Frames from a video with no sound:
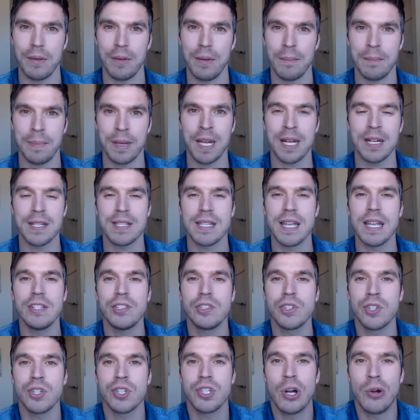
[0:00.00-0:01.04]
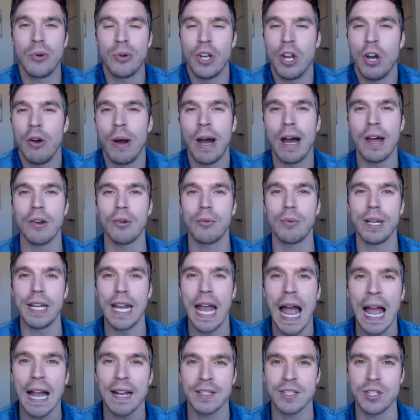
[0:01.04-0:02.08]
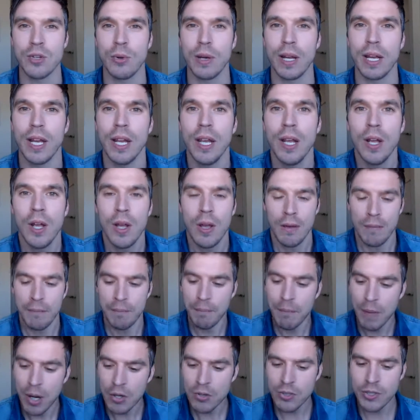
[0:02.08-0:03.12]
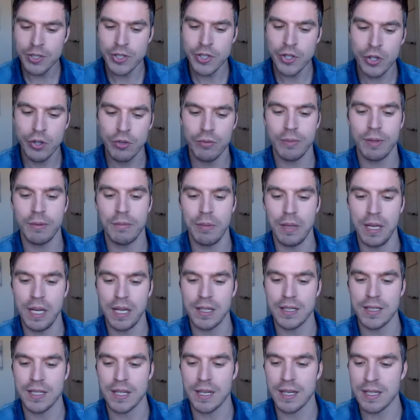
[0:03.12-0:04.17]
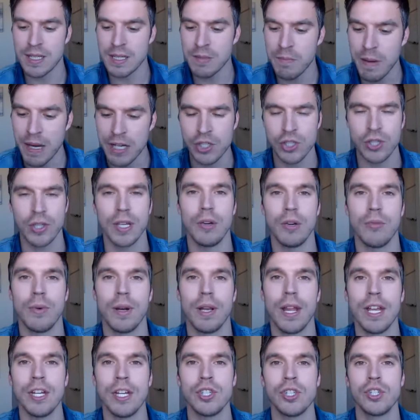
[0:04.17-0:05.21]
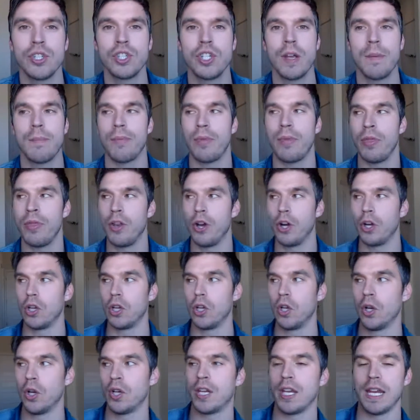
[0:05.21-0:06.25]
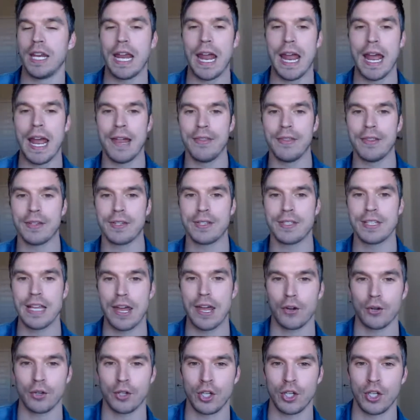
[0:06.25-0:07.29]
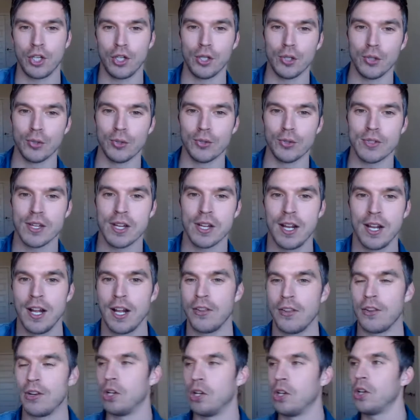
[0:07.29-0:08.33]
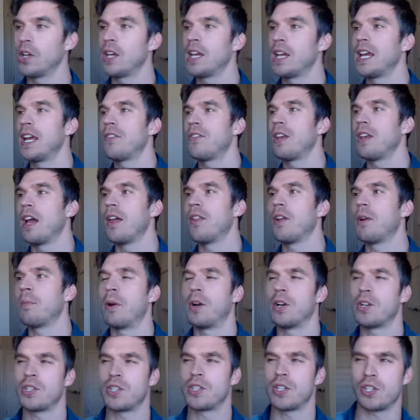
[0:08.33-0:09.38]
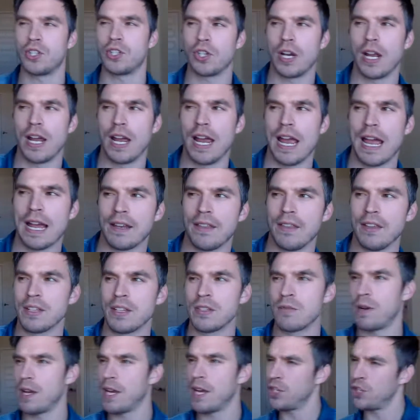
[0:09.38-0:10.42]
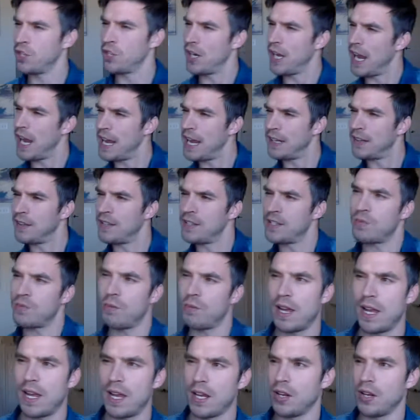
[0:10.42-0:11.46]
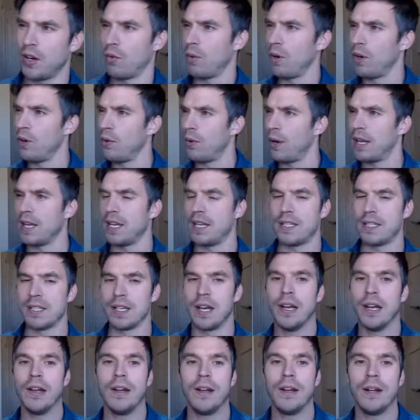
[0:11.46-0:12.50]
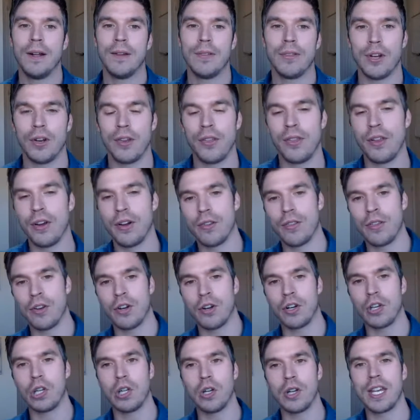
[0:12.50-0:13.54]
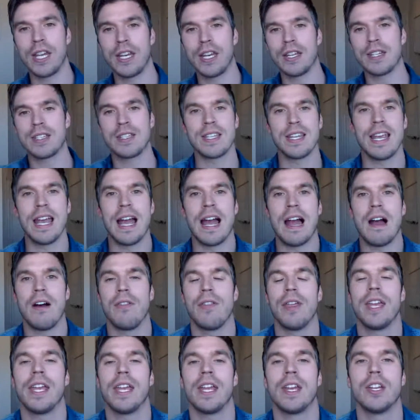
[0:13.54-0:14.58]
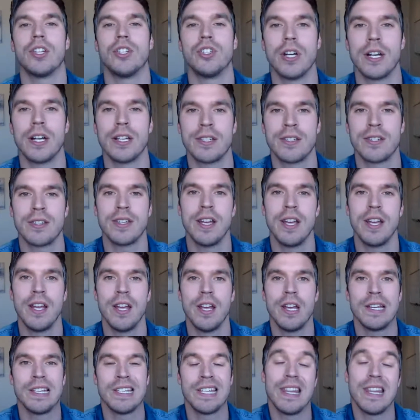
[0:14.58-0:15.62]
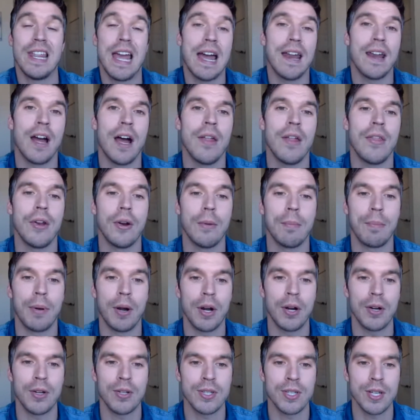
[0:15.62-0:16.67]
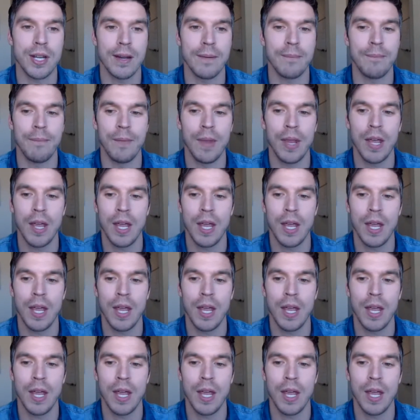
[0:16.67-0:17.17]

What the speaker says: because they just don't know how to react to it. Most human beings, and especially in relationship, they're looking at the subtle cues. They're looking at the other person. Should I act this way? Should I act this way? What do I need to? They're looking to see how they can adjust to that other person.